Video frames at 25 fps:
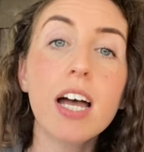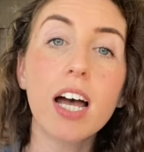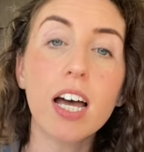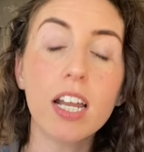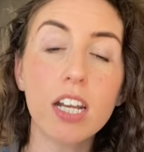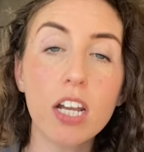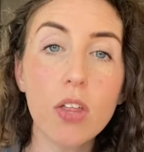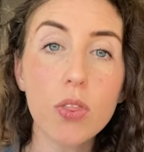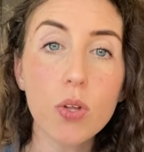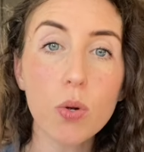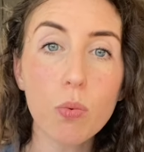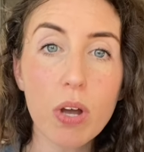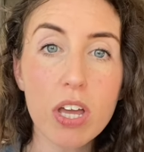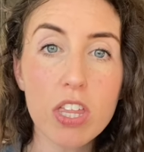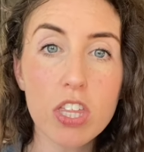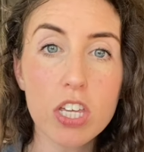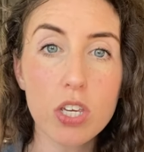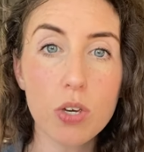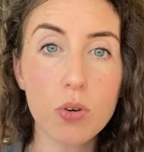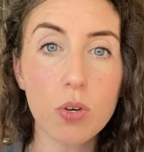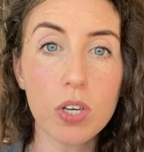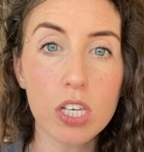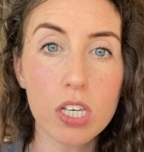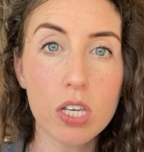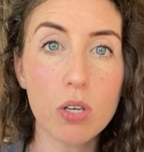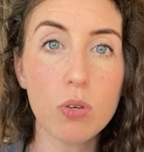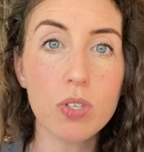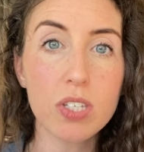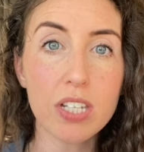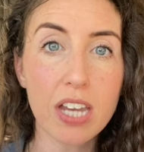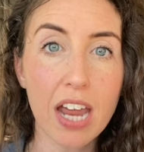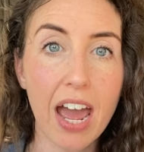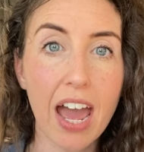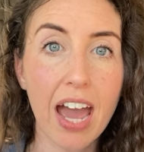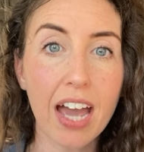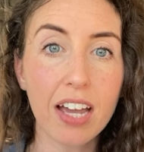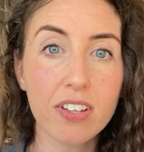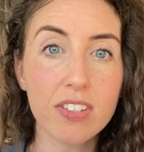Another way that you can use
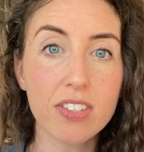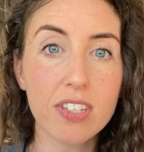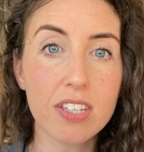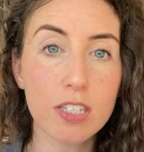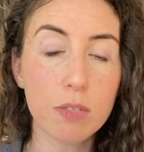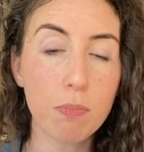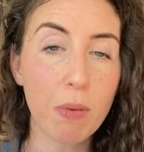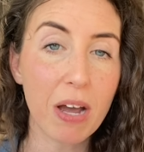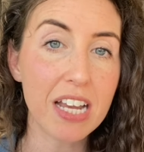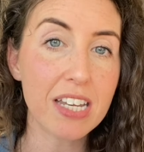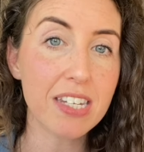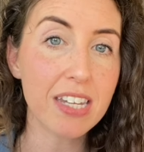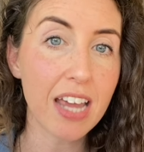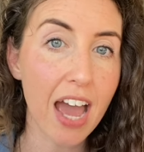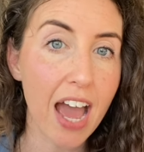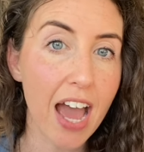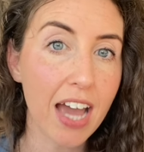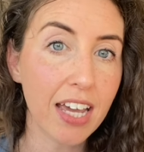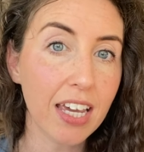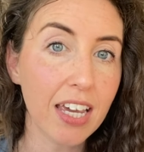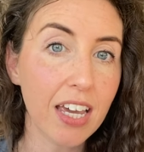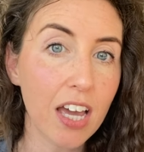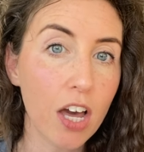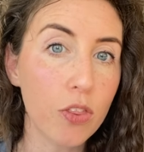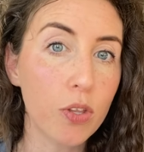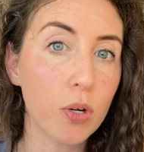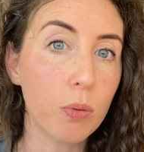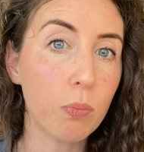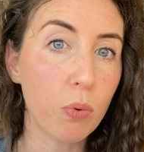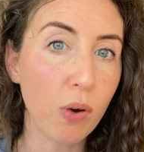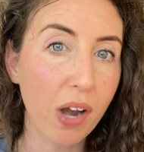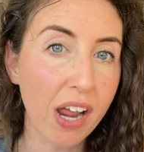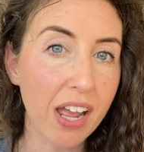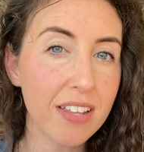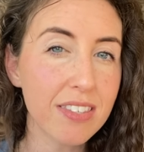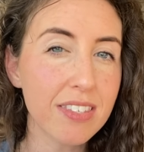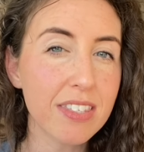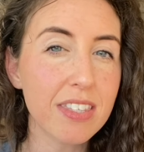tags is by tagging other
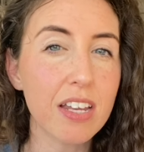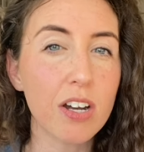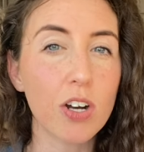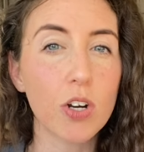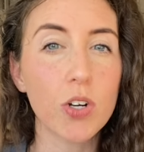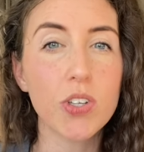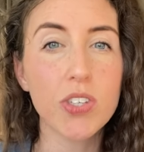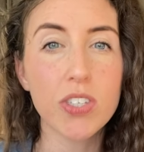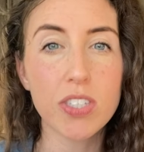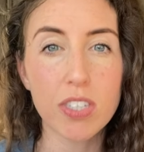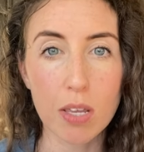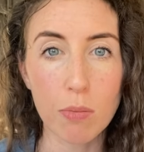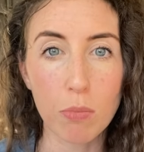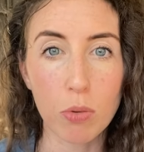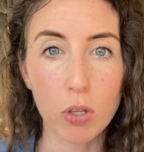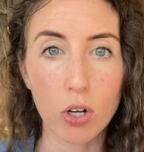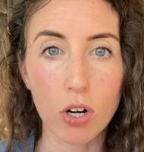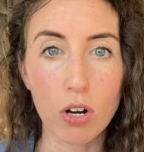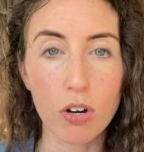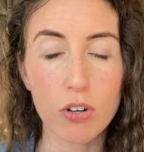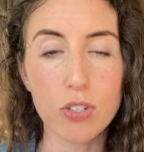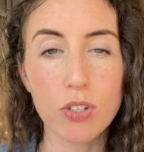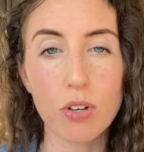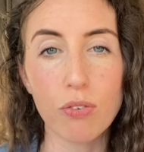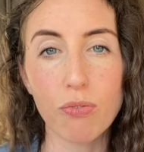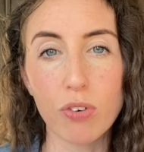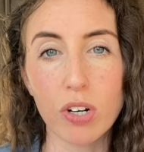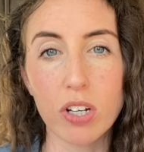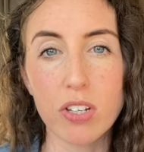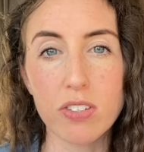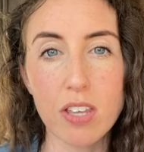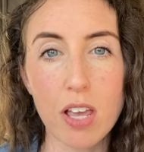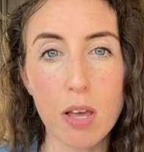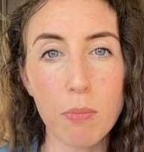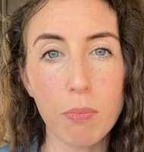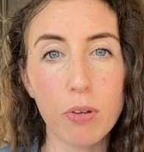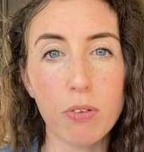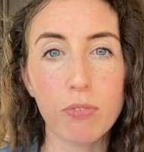brands that are similar. So for
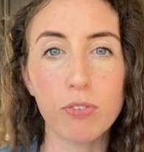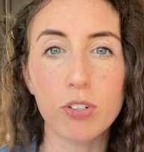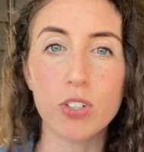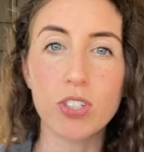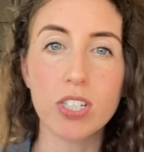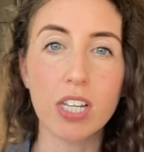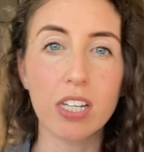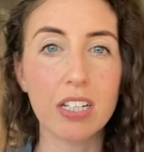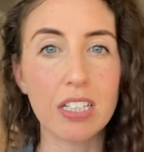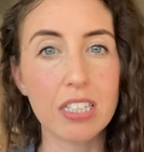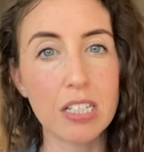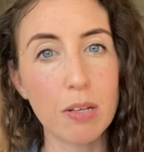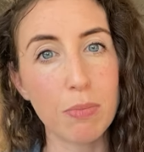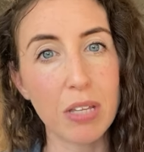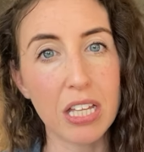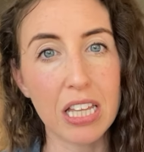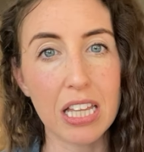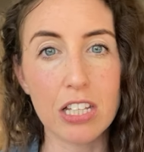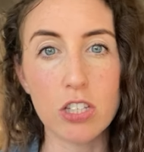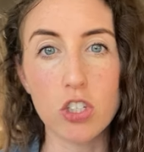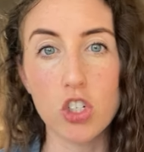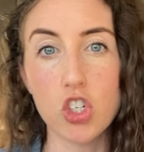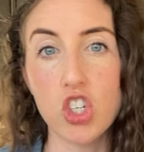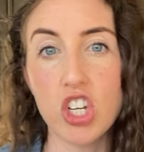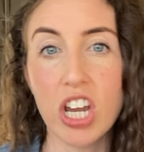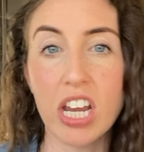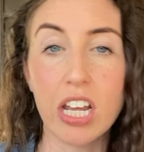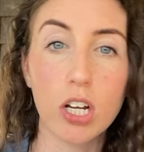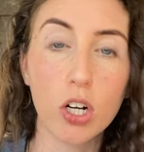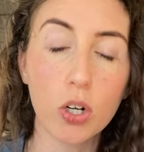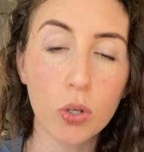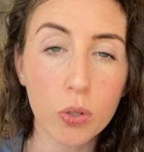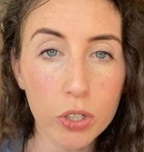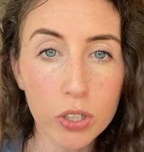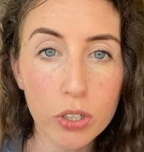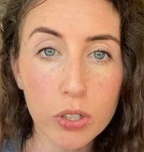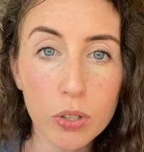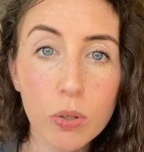example, if you're selling something that's J.
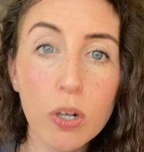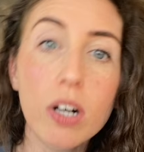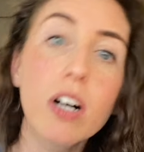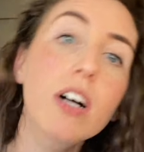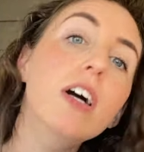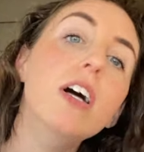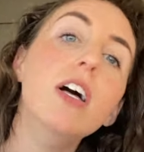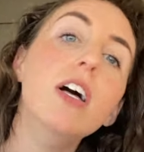Crew,